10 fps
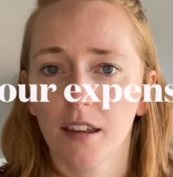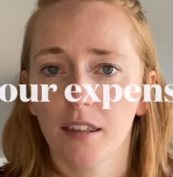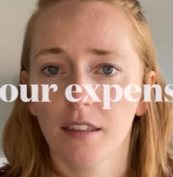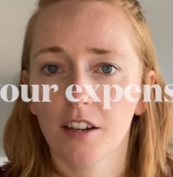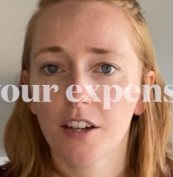
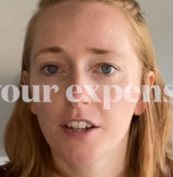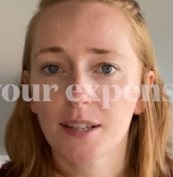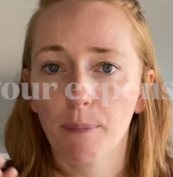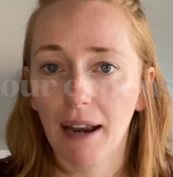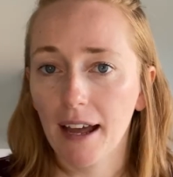The
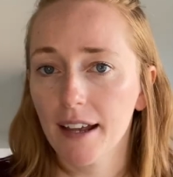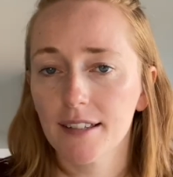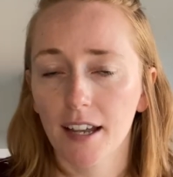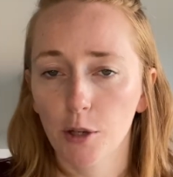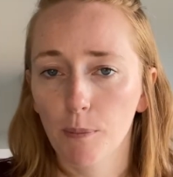suppliers
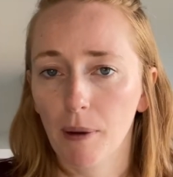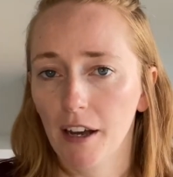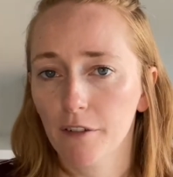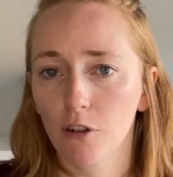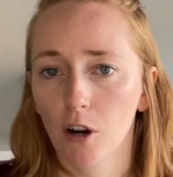that you buy
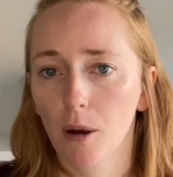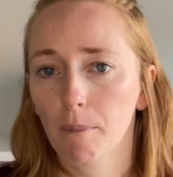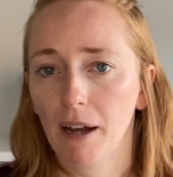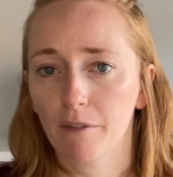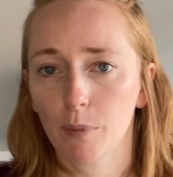from
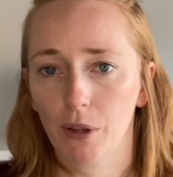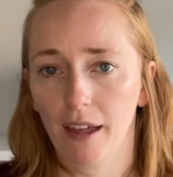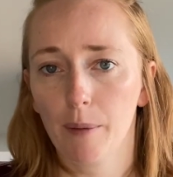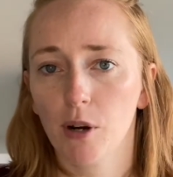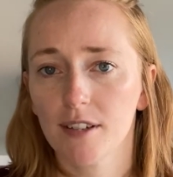might have put their
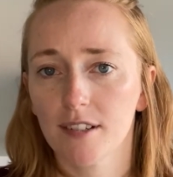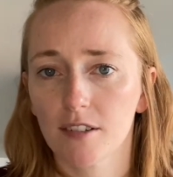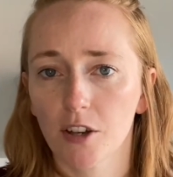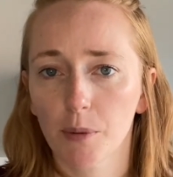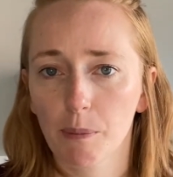prices
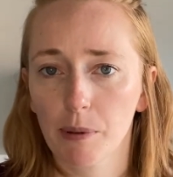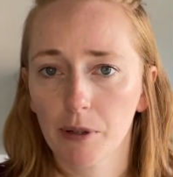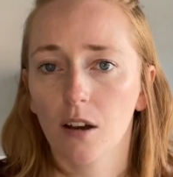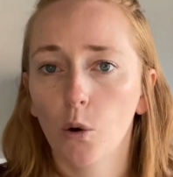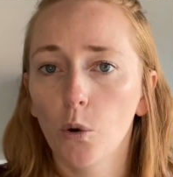up,
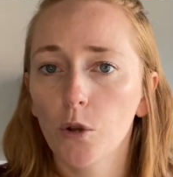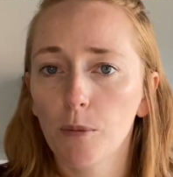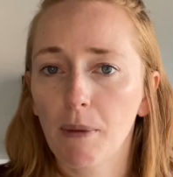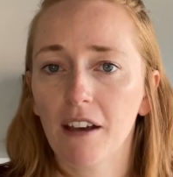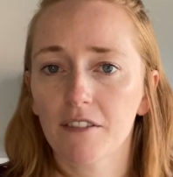or you
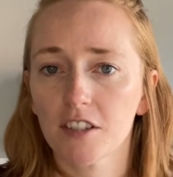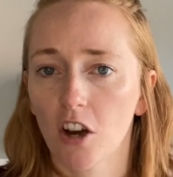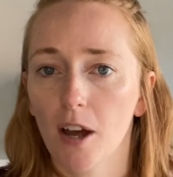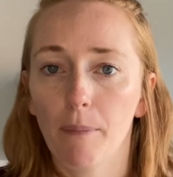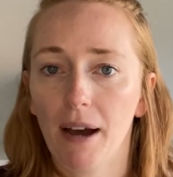may have
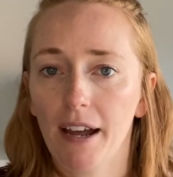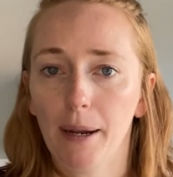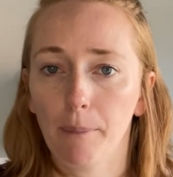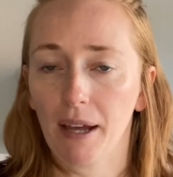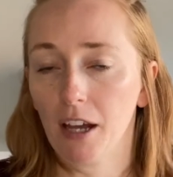started
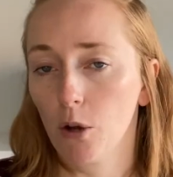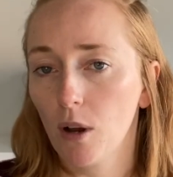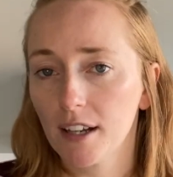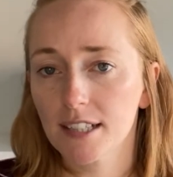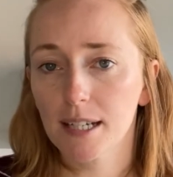buying better
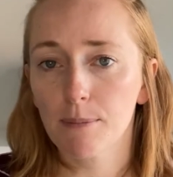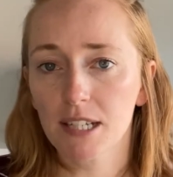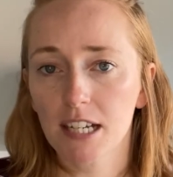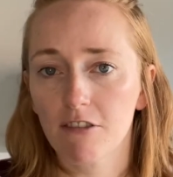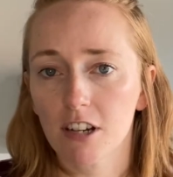quality
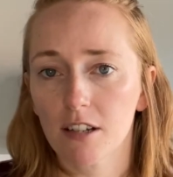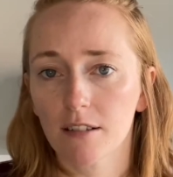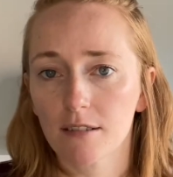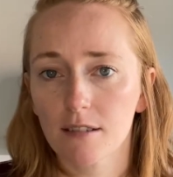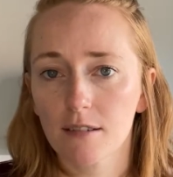
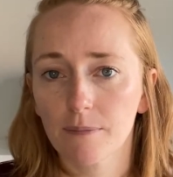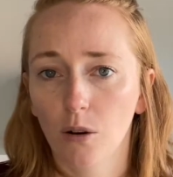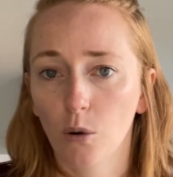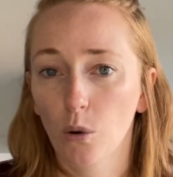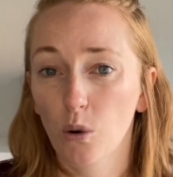materials,
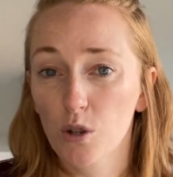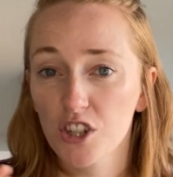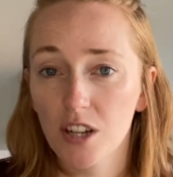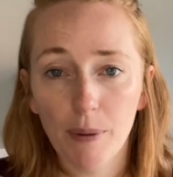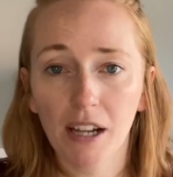or
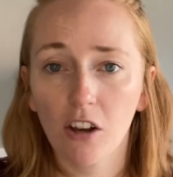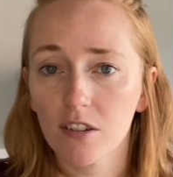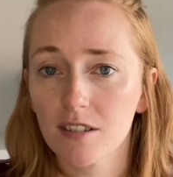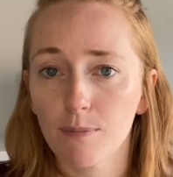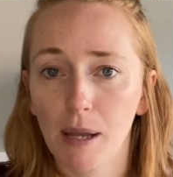shipping
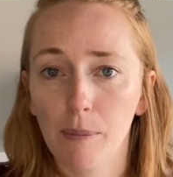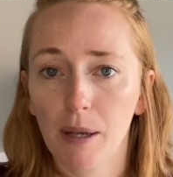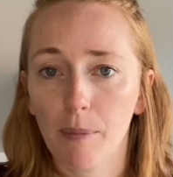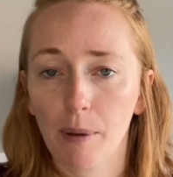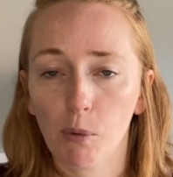costs maybe a
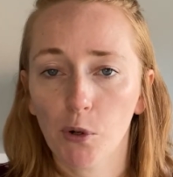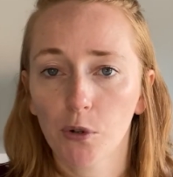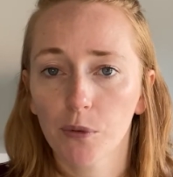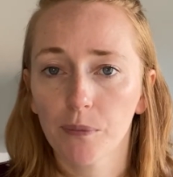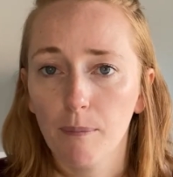bit
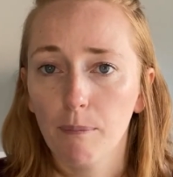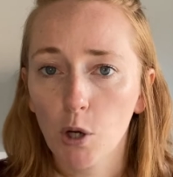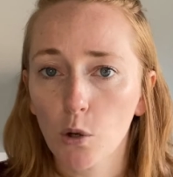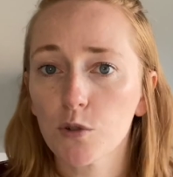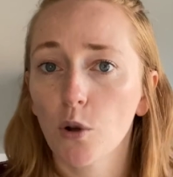more. But
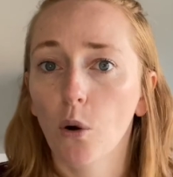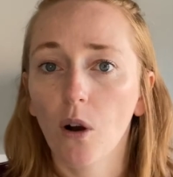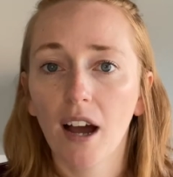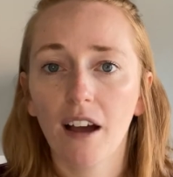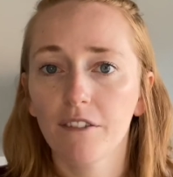also,
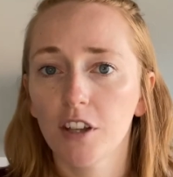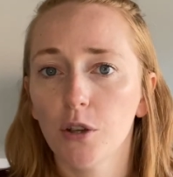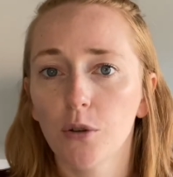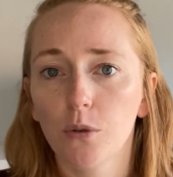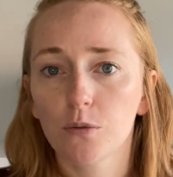have
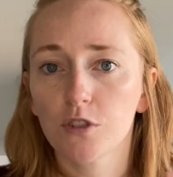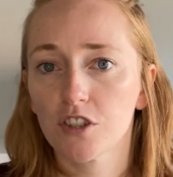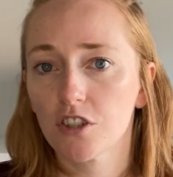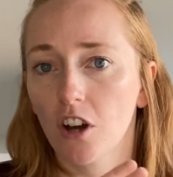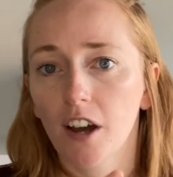you just
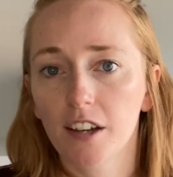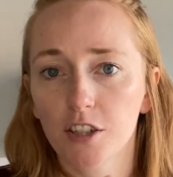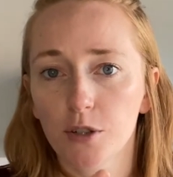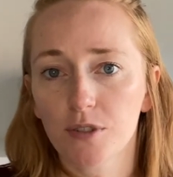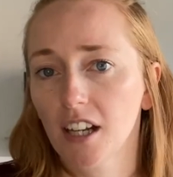started
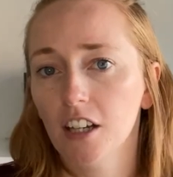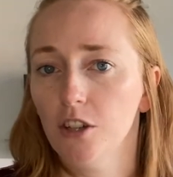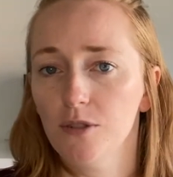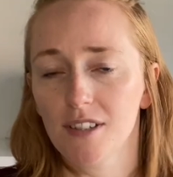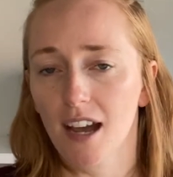using a new
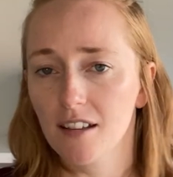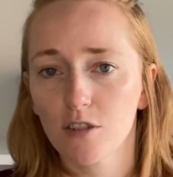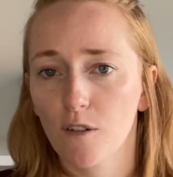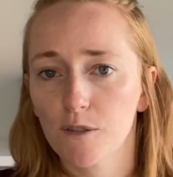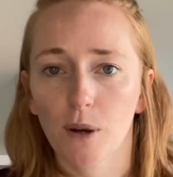design
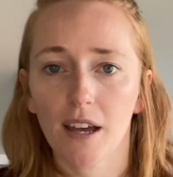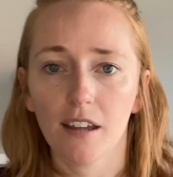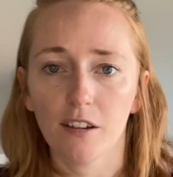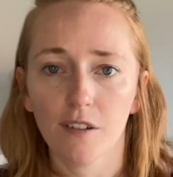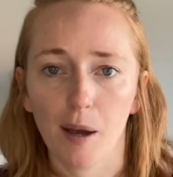software
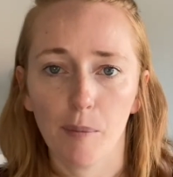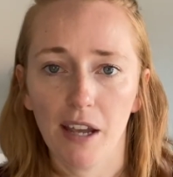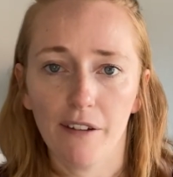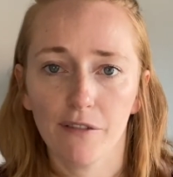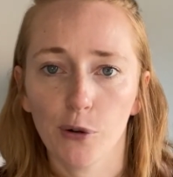that you've had to
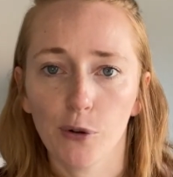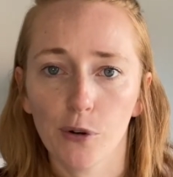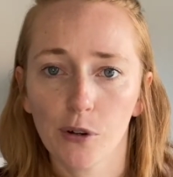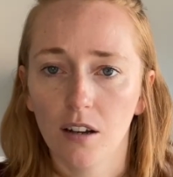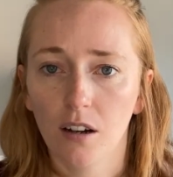pay
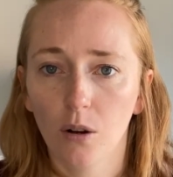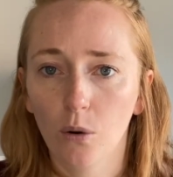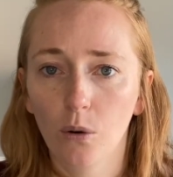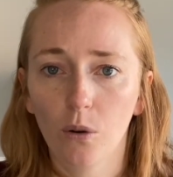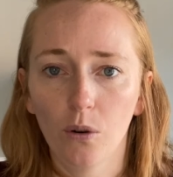for,
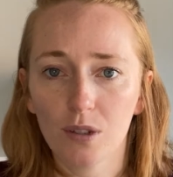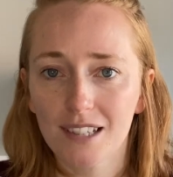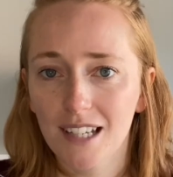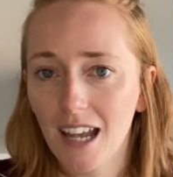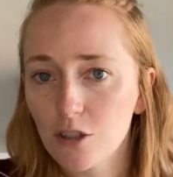or
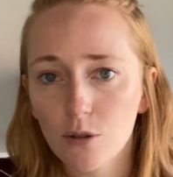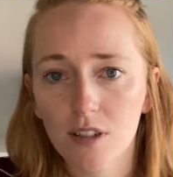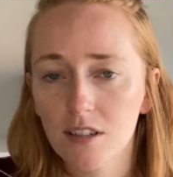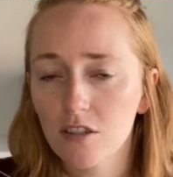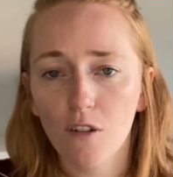
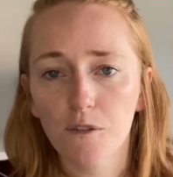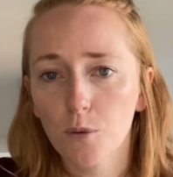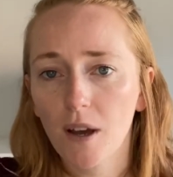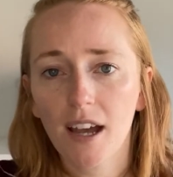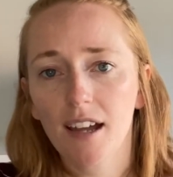scheduling
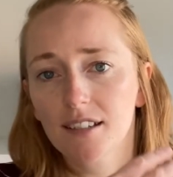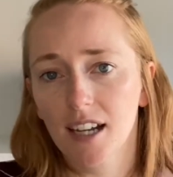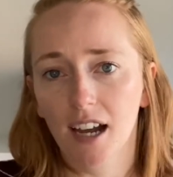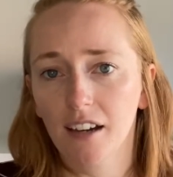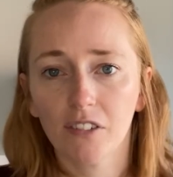software to
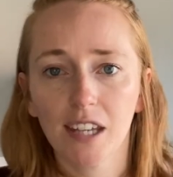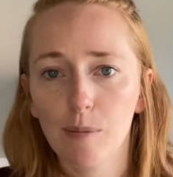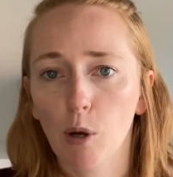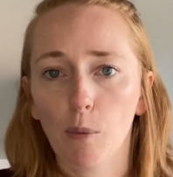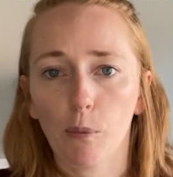kind of
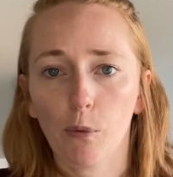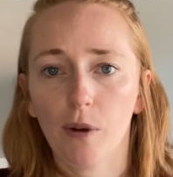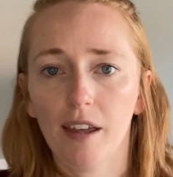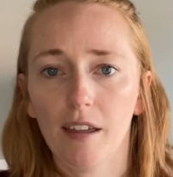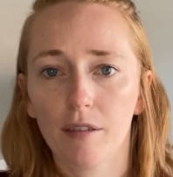keep up
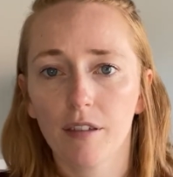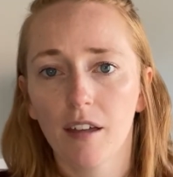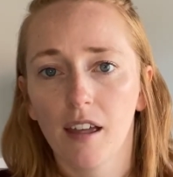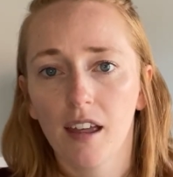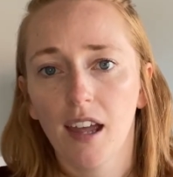with
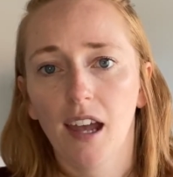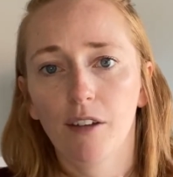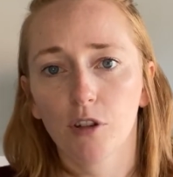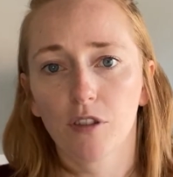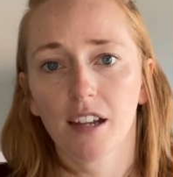
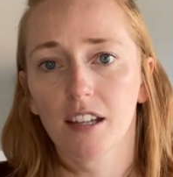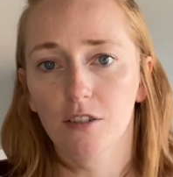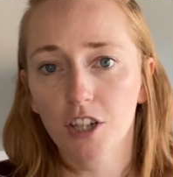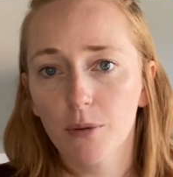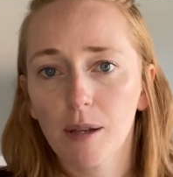everything you're
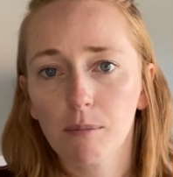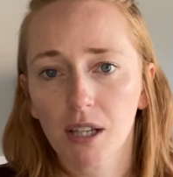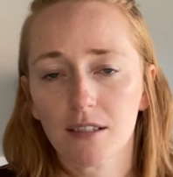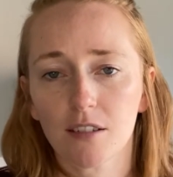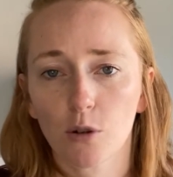doing
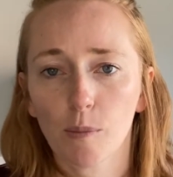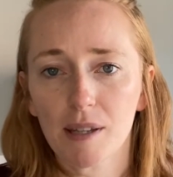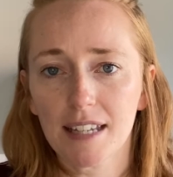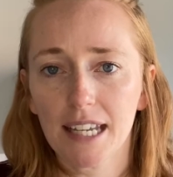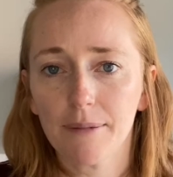because you're so
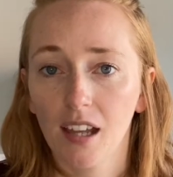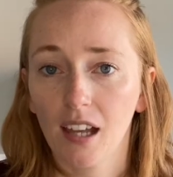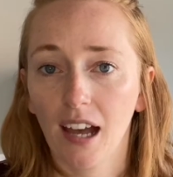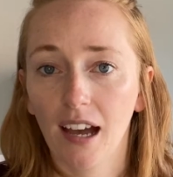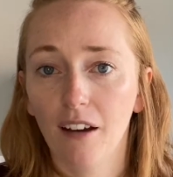busy?
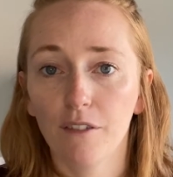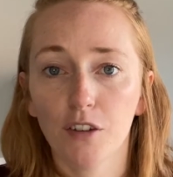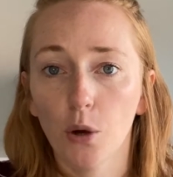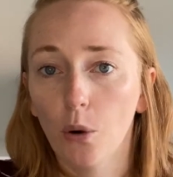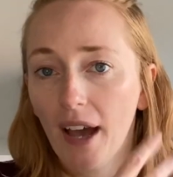Have
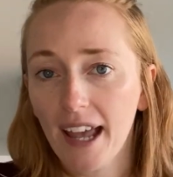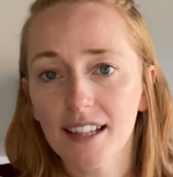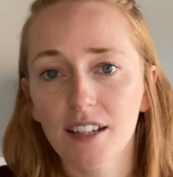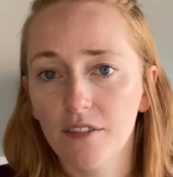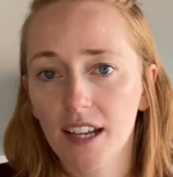your
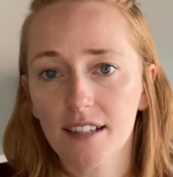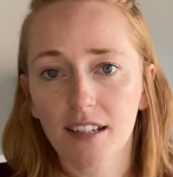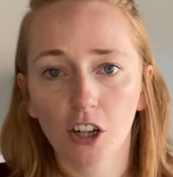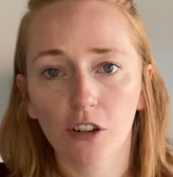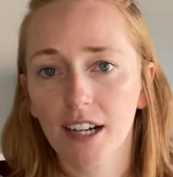Etsy fees
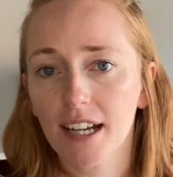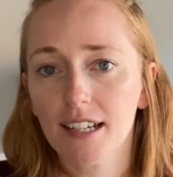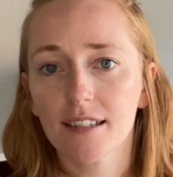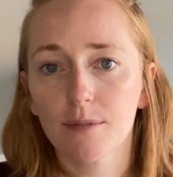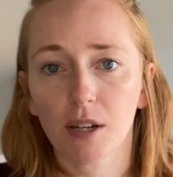
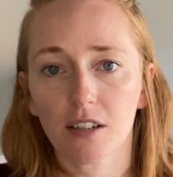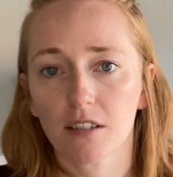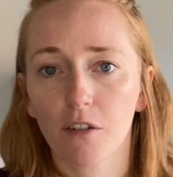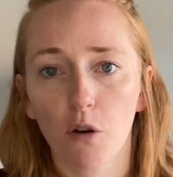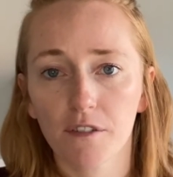increased because
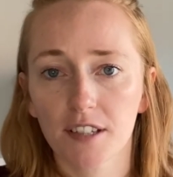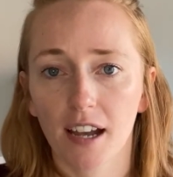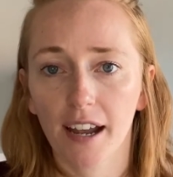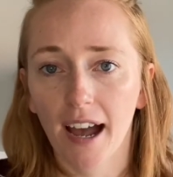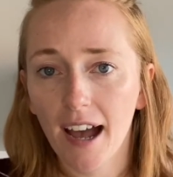of
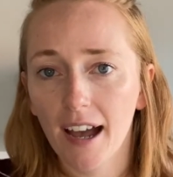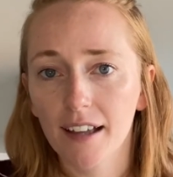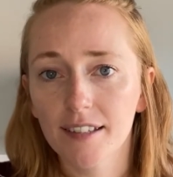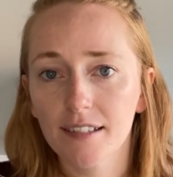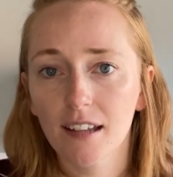off-site
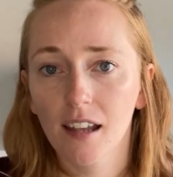ads?